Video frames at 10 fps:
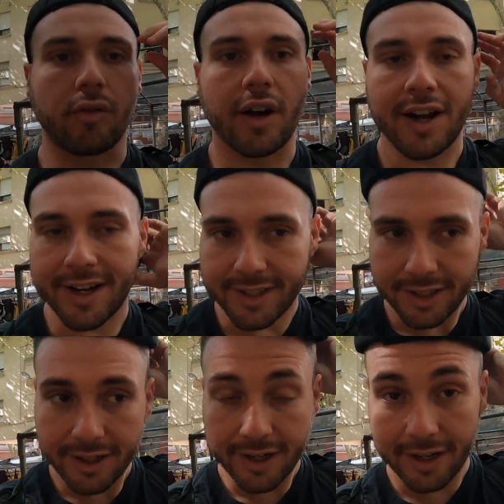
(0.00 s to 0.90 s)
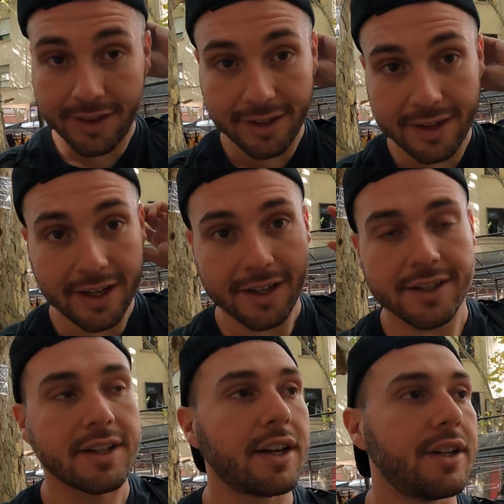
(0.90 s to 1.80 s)
right, and I think that
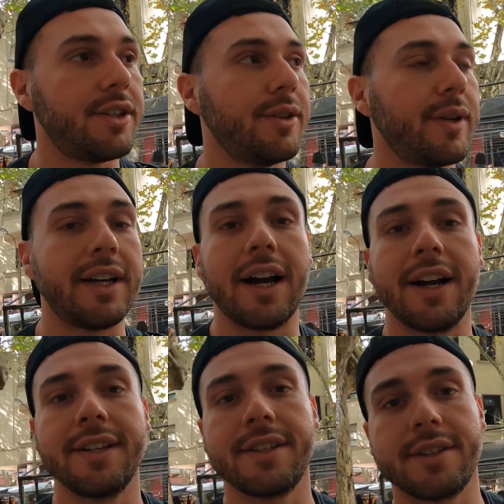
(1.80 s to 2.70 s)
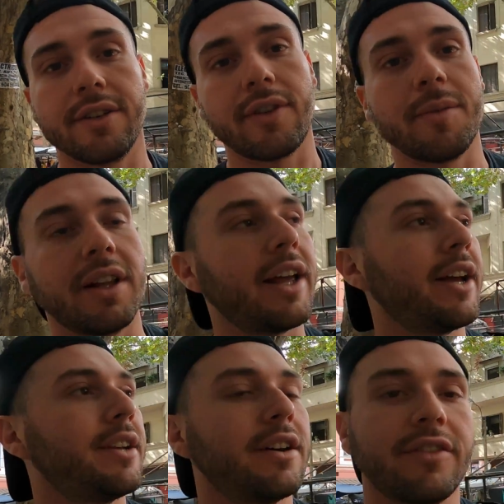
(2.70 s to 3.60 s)
is gonna do it, guys. So from the
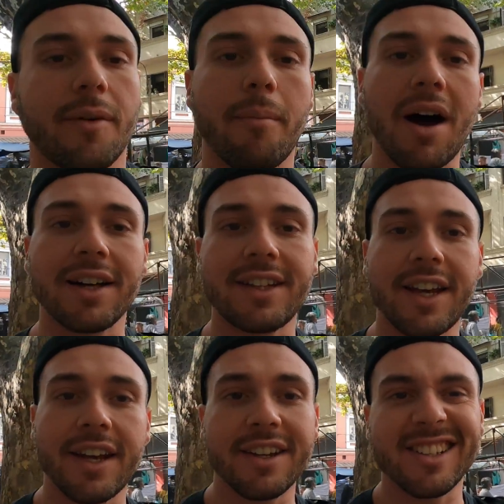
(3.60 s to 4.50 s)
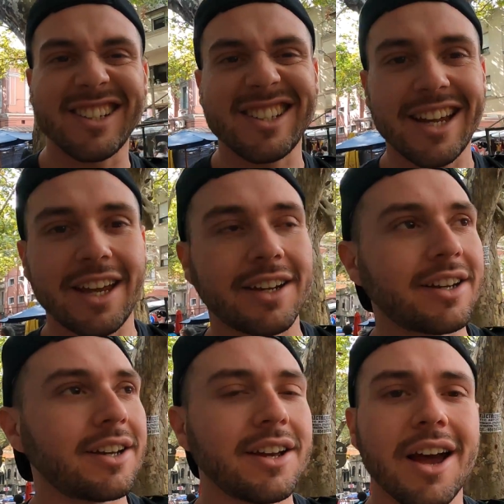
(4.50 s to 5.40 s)
land of mate, steak,
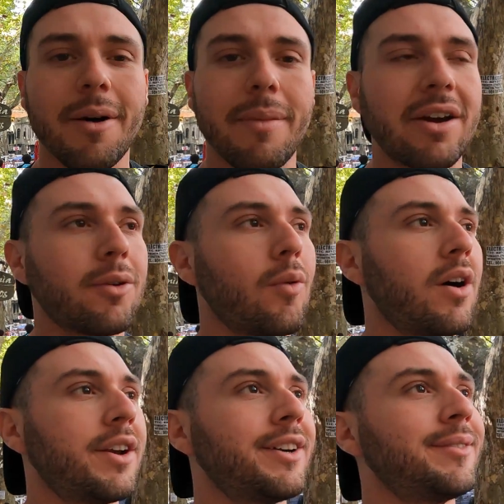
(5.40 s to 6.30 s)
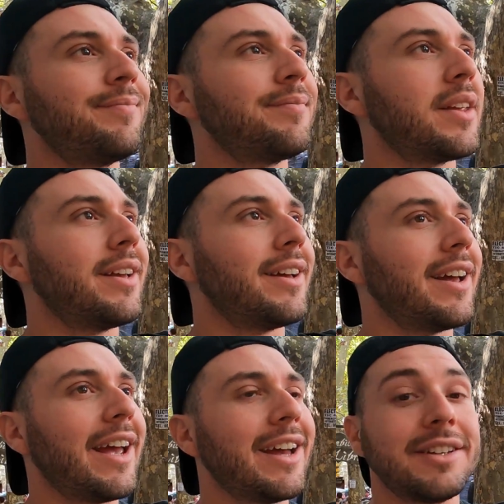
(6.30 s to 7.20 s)
marijuana,
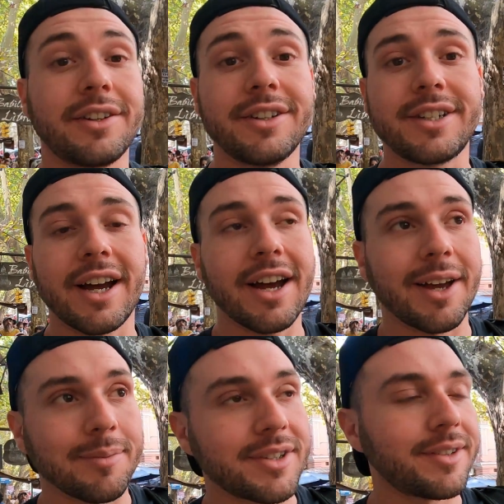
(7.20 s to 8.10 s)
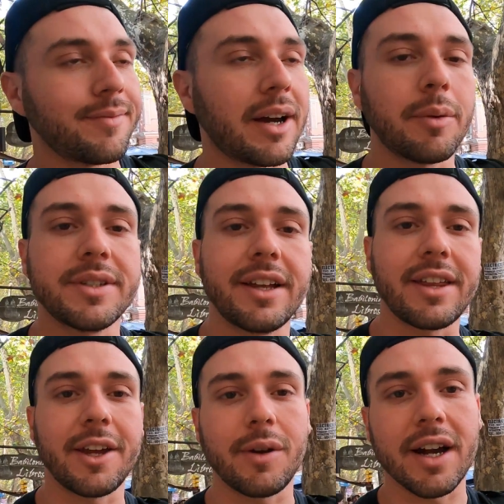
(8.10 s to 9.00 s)
and good times, I will say
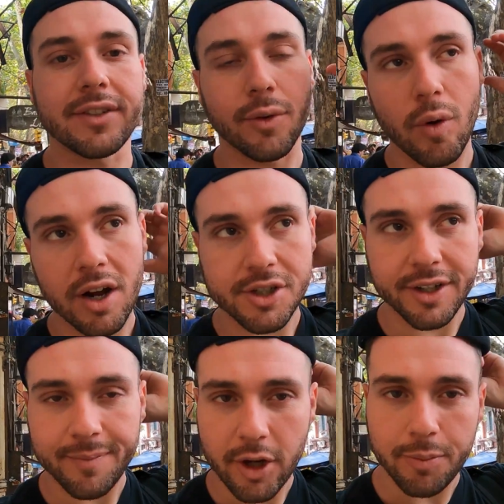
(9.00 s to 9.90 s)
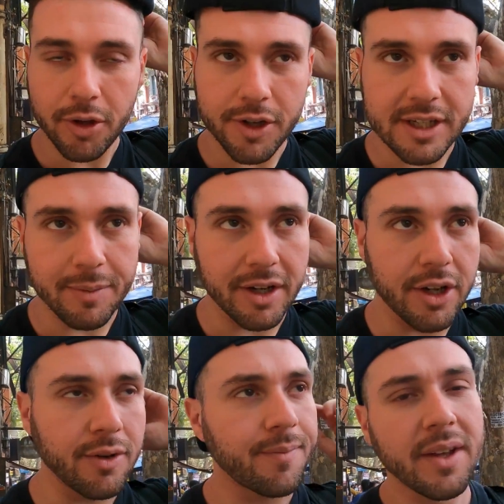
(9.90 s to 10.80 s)
thank you guys for watching. I hope you learned something
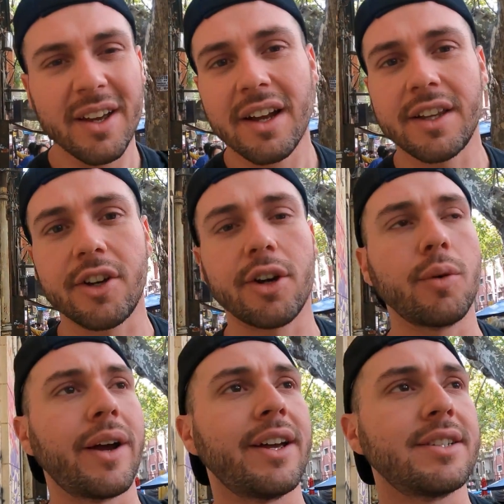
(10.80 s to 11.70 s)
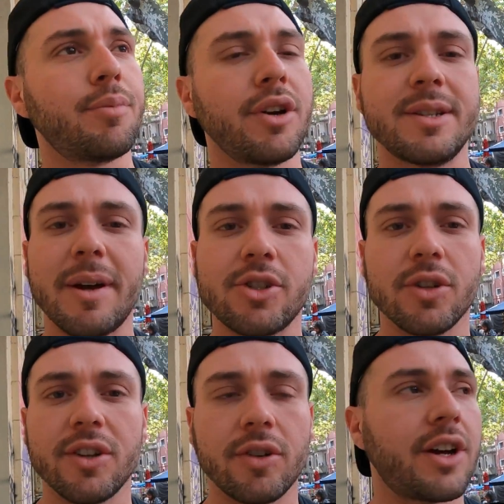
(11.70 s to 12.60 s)
new. Uruguay is a pretty
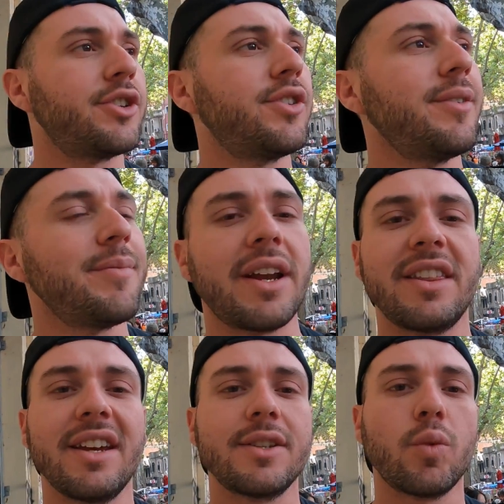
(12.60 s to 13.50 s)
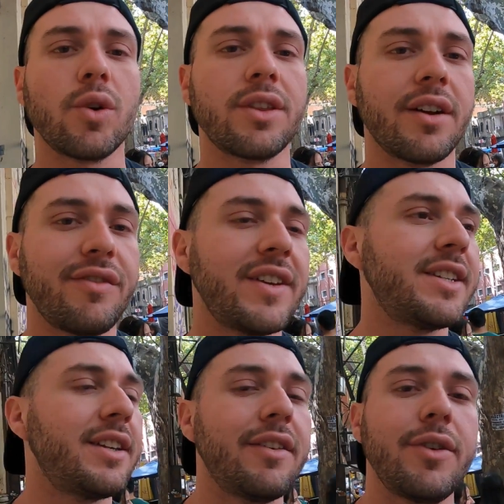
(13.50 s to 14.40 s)
special little country, and I think it's worth a
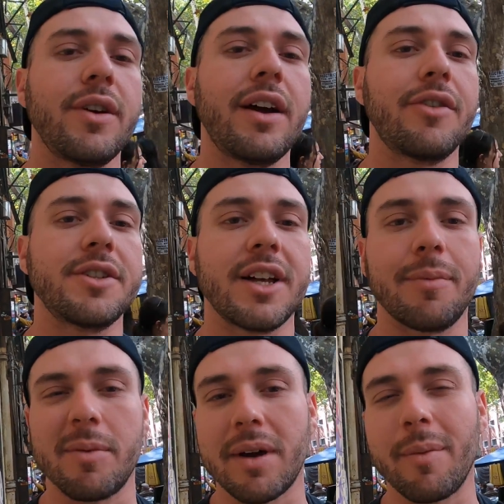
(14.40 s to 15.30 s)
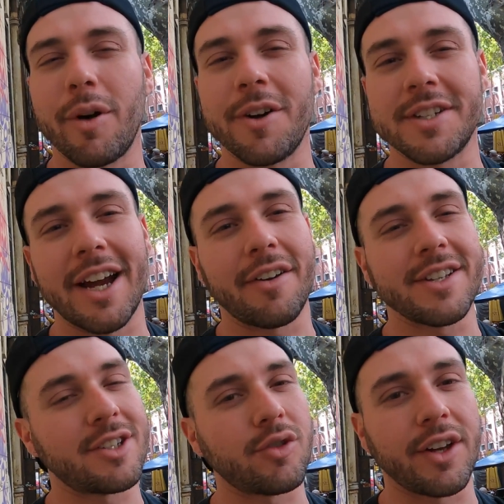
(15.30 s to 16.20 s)
visit if you're ever stopping by Buenos
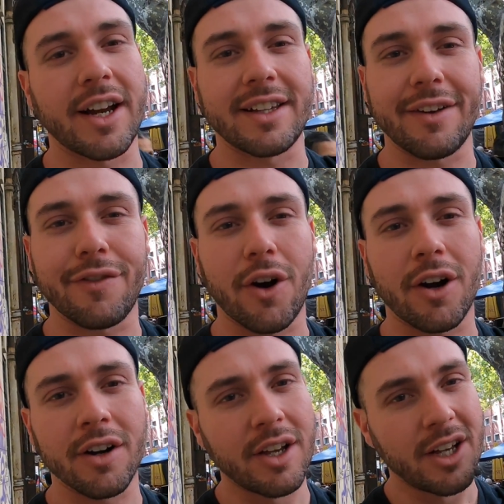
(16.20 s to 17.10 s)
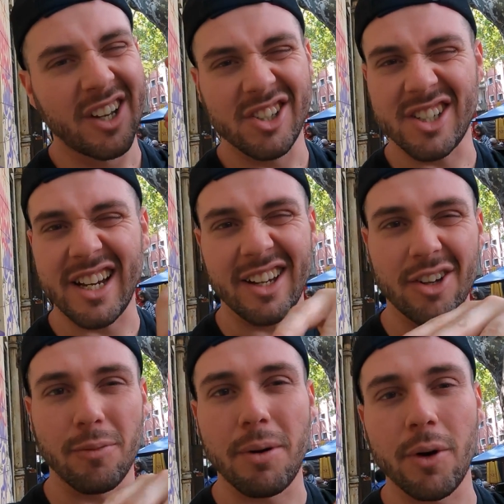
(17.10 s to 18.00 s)
Aires. It's really not that far. Just take a
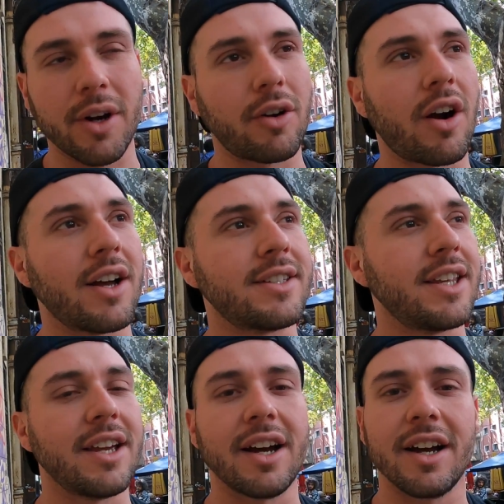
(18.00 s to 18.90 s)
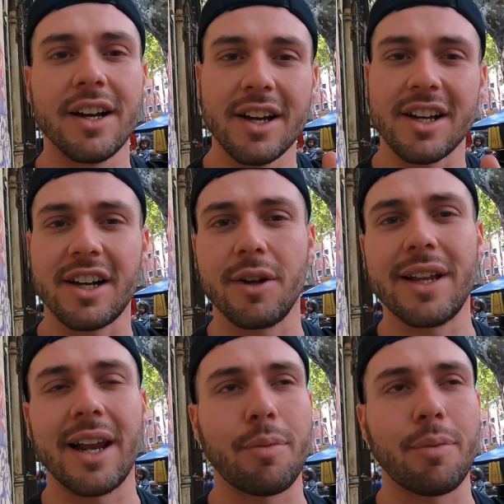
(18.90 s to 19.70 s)
little boat across the Rio de la